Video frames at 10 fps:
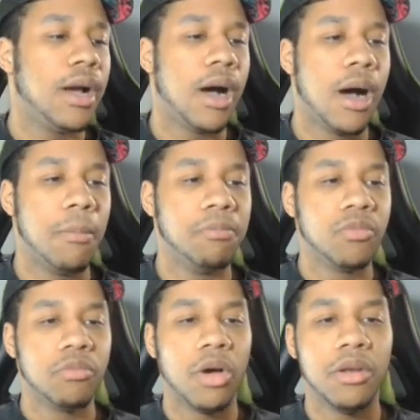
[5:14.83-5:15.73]

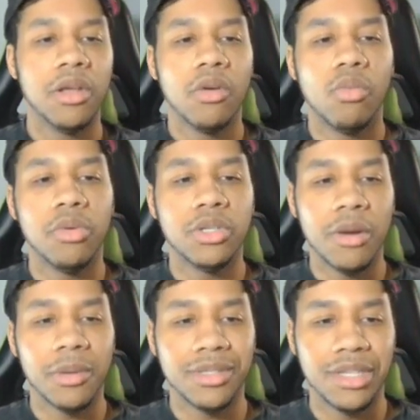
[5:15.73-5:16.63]
But when we talk
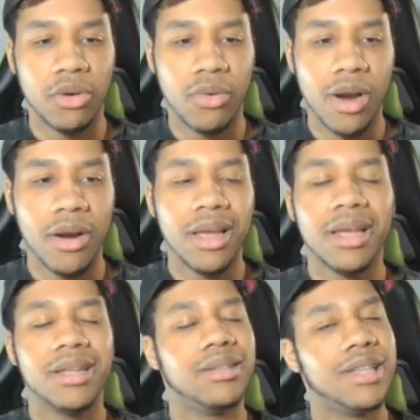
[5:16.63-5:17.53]
about the secret rare,
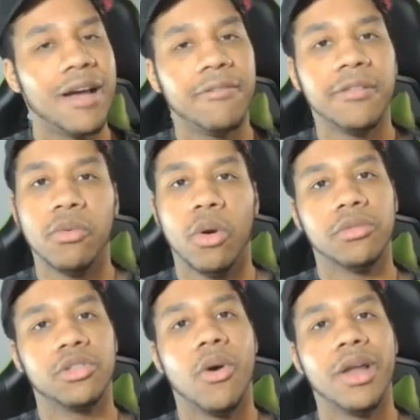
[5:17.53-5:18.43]
definitely worth
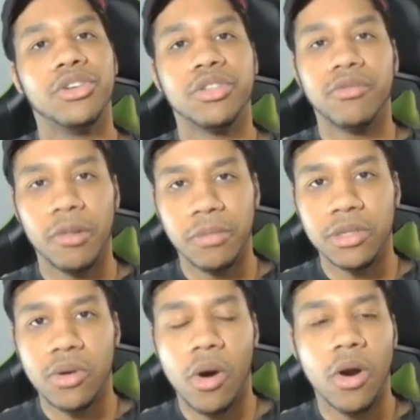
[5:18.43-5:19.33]
to go ahead and just flip this
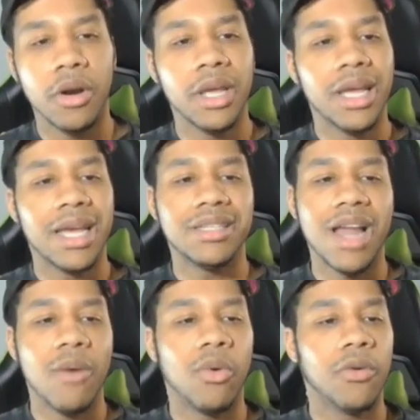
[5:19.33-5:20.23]
card. It's
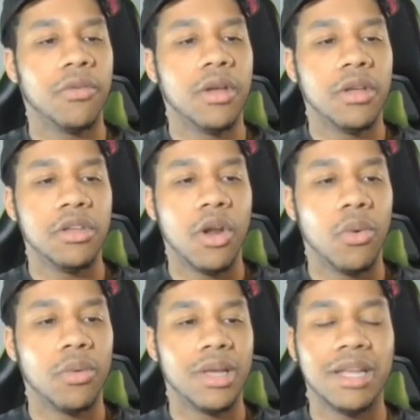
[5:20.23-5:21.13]
not worth, you know,
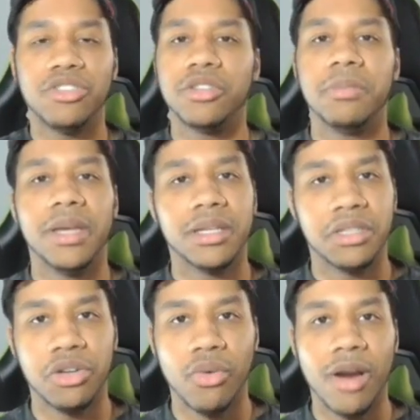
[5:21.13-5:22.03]
it just being a
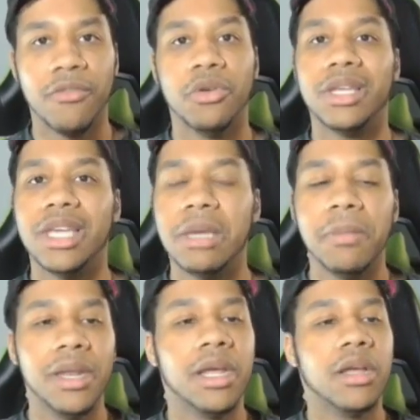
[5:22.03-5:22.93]
secret rare for you to keep
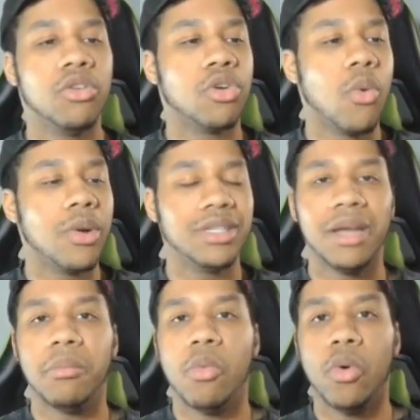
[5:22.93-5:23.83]
it. You're going to
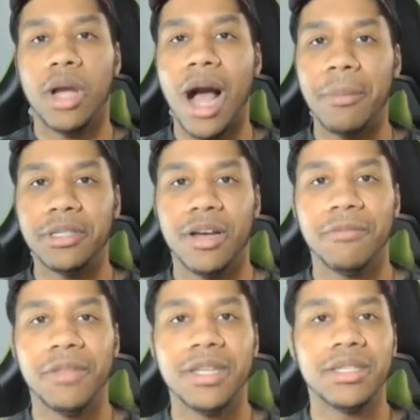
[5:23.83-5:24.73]
get more copies
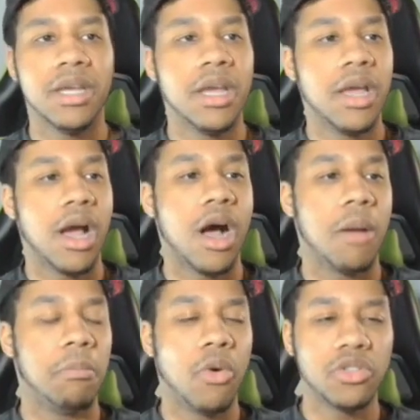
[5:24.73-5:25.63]
of this,
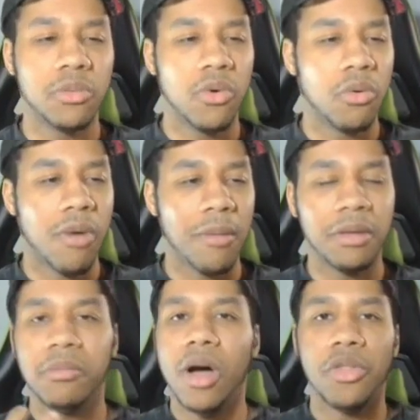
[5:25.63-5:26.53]
multiple,
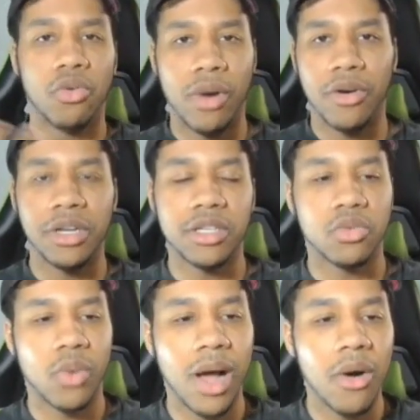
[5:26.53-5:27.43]
probably other rarities as
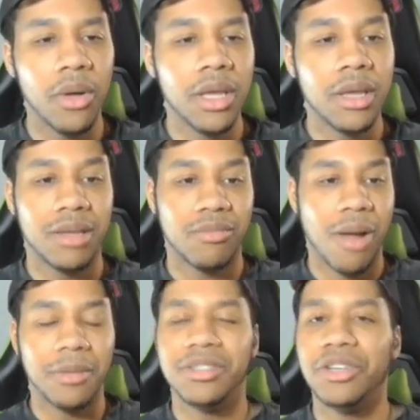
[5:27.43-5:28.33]
well,
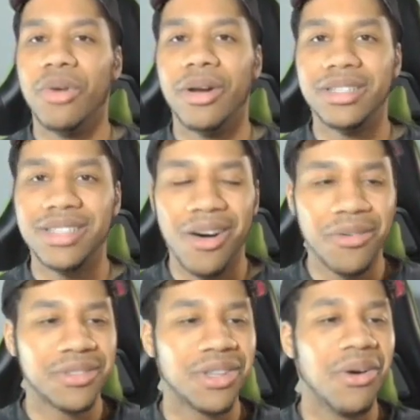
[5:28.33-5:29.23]
probably secret rare
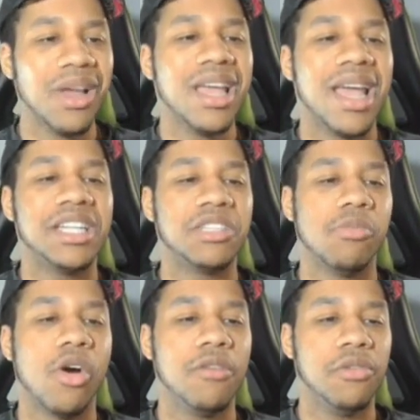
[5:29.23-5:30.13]
itself. So it's
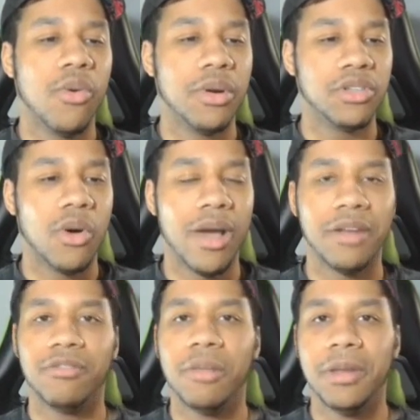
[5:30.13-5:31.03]
smart if you're going to go ahead
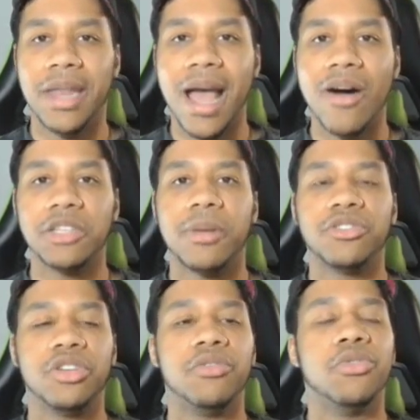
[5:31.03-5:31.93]
and flip it now,
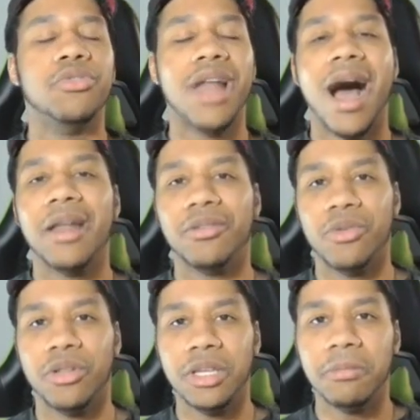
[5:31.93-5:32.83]
especially if you're not
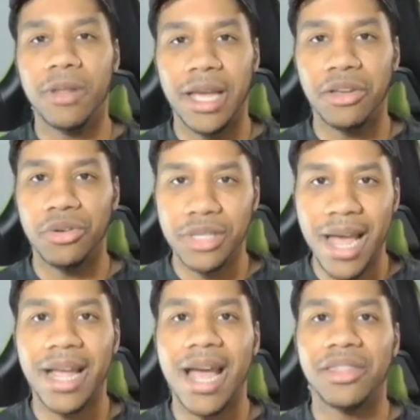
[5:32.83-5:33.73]
really playing your
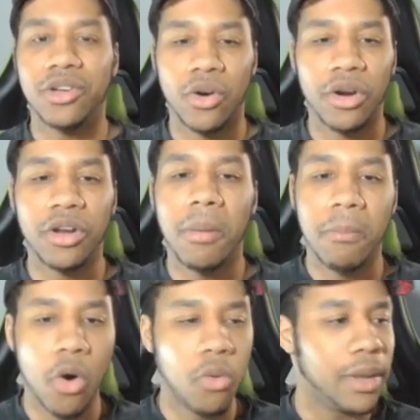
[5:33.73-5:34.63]
deck at the current
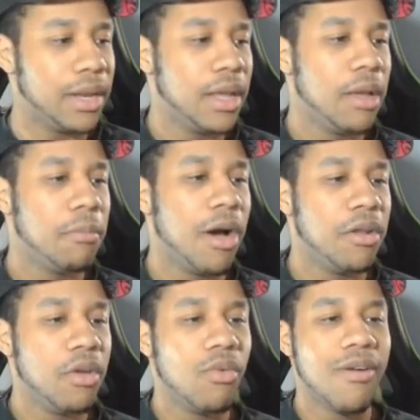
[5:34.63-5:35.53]
moment. But
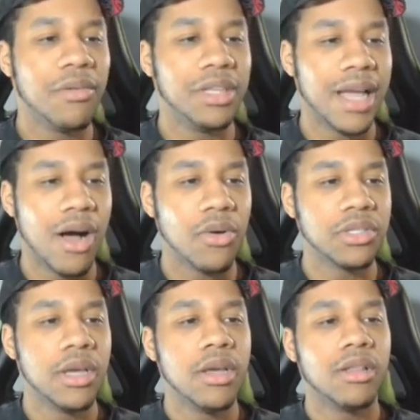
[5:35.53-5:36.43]
with everything
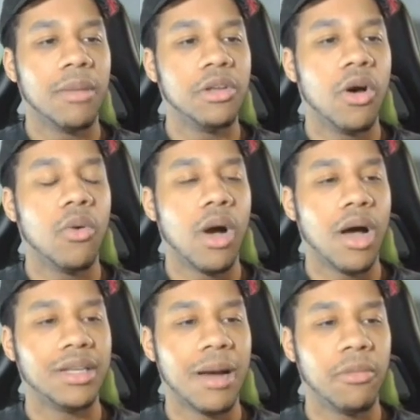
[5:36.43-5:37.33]
else, let me know
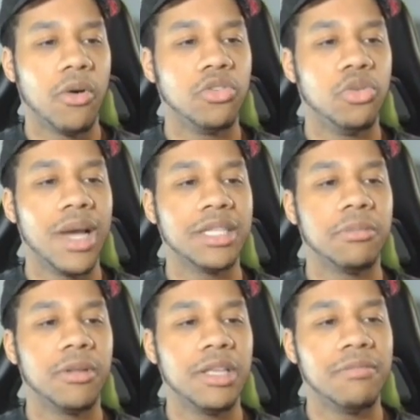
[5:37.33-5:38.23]
down below, do you guys
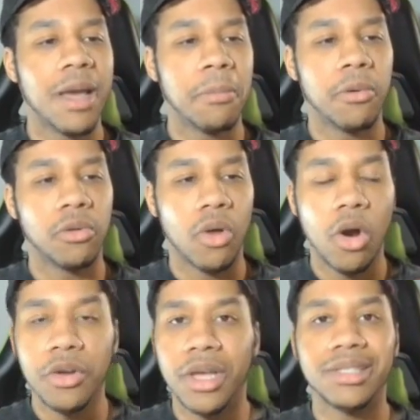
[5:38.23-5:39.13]
believe that
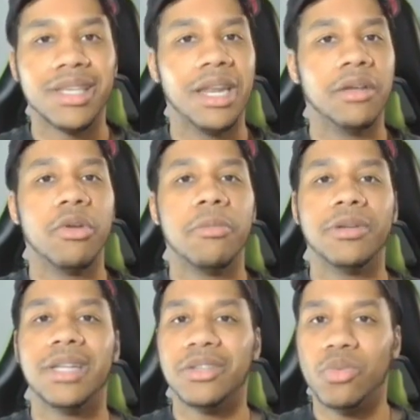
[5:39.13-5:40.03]
Perlaria is getting
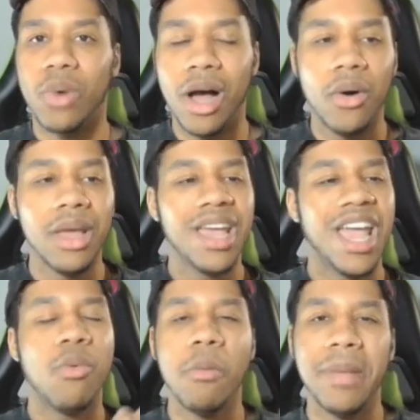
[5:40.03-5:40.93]
reprinted as well?
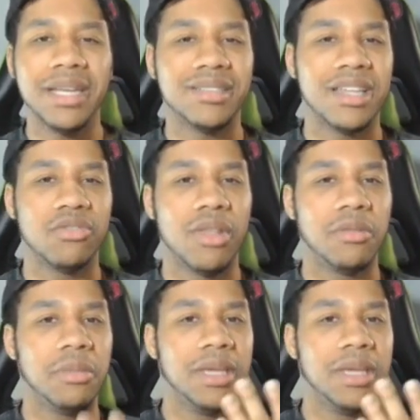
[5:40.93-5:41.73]
It would make sense for them to be